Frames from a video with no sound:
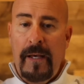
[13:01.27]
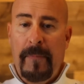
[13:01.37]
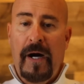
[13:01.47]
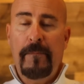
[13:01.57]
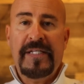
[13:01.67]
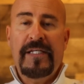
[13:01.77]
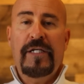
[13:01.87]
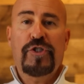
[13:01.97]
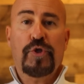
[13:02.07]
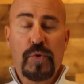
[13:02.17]
pumped
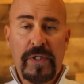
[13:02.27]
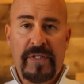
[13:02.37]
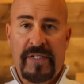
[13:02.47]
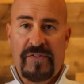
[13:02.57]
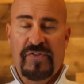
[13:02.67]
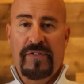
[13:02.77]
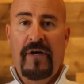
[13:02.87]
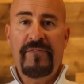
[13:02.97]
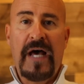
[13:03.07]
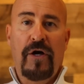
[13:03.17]
in trillions
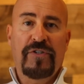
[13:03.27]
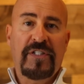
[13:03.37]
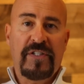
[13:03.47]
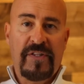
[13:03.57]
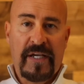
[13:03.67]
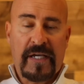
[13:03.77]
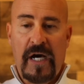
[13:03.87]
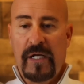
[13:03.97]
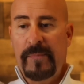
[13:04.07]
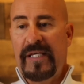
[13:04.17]
of dollars into the
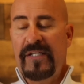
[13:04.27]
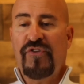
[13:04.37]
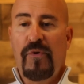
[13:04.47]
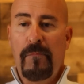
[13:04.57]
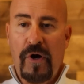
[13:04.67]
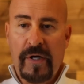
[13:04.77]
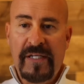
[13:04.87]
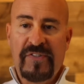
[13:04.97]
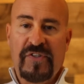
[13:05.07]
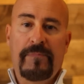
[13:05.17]
economy, into the
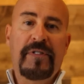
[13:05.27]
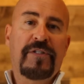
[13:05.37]
markets, kept